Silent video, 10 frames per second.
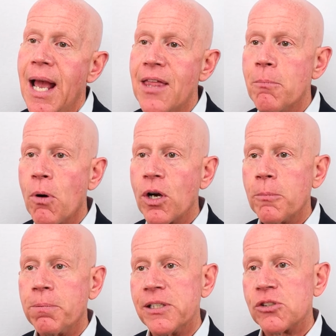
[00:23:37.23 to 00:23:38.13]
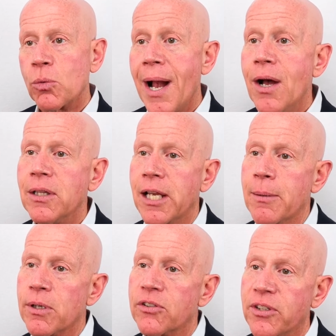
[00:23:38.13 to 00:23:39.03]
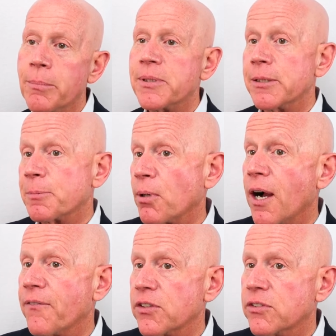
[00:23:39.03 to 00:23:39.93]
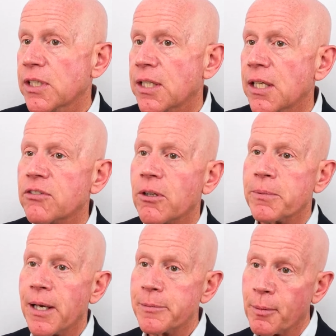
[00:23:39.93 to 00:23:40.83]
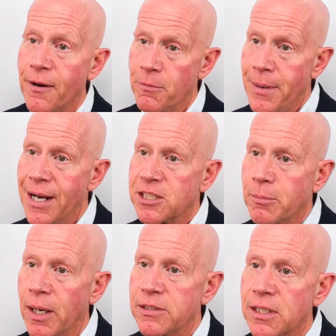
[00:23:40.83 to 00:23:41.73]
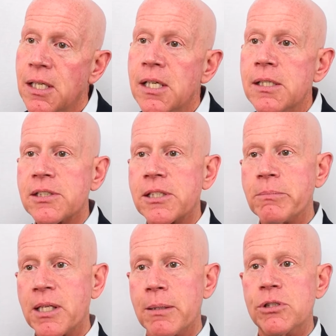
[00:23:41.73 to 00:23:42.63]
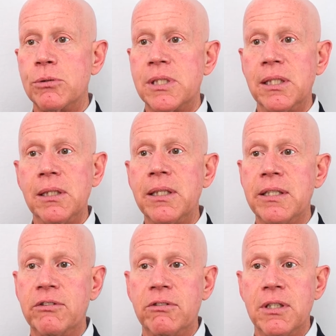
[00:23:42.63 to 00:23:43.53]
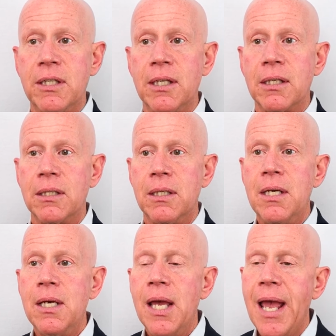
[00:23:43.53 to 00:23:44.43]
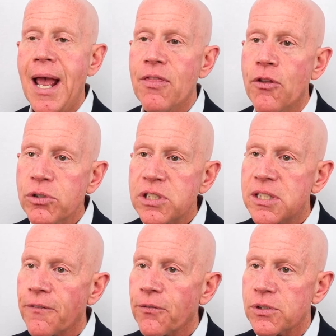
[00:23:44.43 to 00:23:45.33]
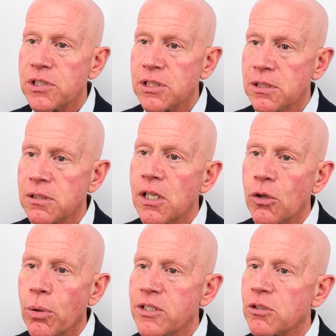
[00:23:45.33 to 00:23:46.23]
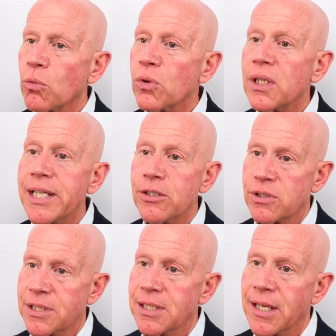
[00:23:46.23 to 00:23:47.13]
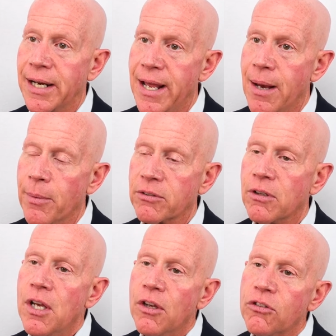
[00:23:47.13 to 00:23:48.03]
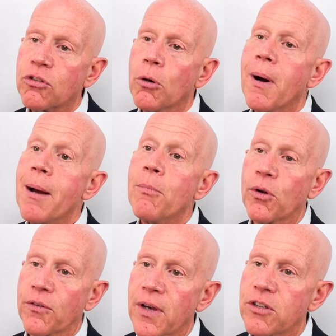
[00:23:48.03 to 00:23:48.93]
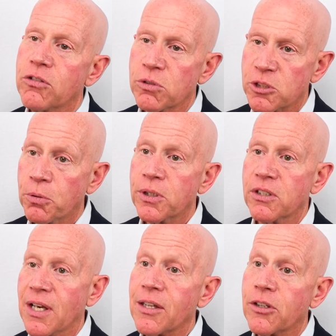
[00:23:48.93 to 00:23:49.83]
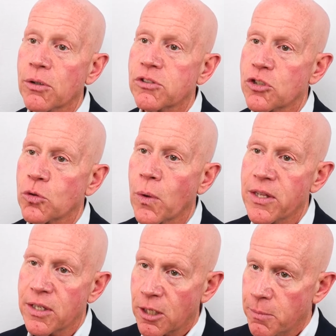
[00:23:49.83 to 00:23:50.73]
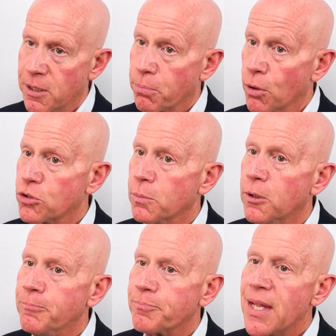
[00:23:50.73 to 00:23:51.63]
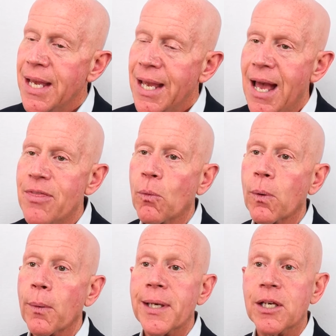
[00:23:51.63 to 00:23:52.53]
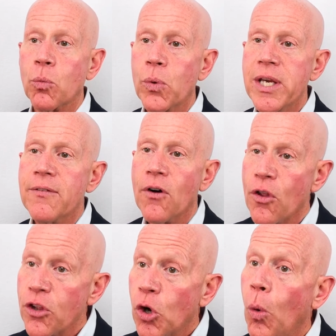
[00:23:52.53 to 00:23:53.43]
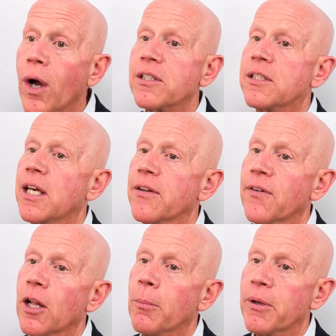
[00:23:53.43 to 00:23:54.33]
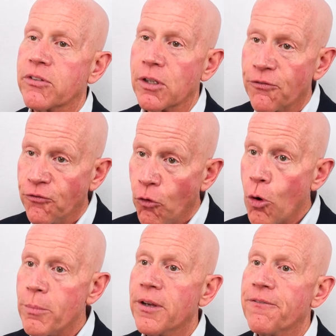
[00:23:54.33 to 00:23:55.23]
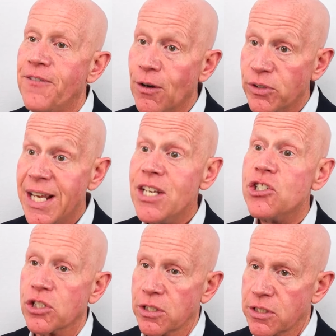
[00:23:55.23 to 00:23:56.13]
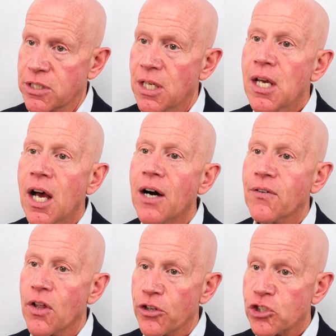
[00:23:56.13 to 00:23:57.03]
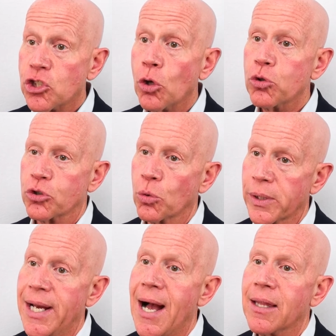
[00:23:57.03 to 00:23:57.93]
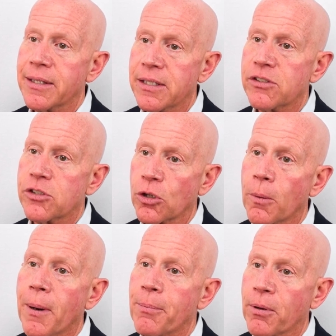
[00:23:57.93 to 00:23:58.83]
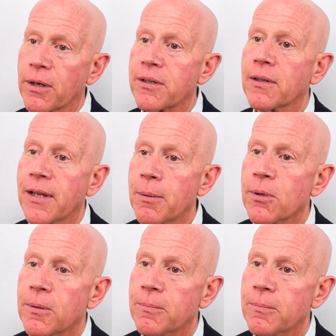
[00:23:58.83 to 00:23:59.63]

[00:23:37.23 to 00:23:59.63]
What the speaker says: And the marketplace around labor is sometimes profit-seeking, sometimes profit-maximizing, sometimes utility-seeking. And those differences create some really interesting dynamics. So my motivation was to put this out there in such a way that it could be approachable, and that where we could weave all the quantitative elements that form the foundations of all the social realities that are a byproduct of labor.